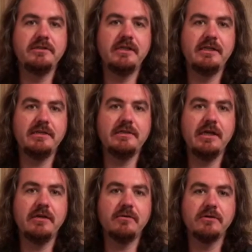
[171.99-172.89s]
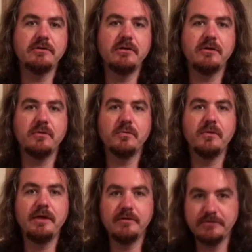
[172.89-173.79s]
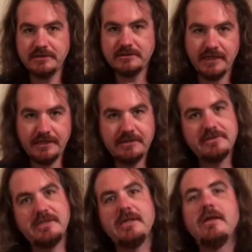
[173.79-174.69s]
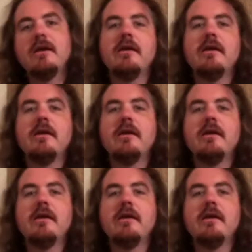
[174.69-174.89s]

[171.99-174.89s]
see these heroes look real, just like you see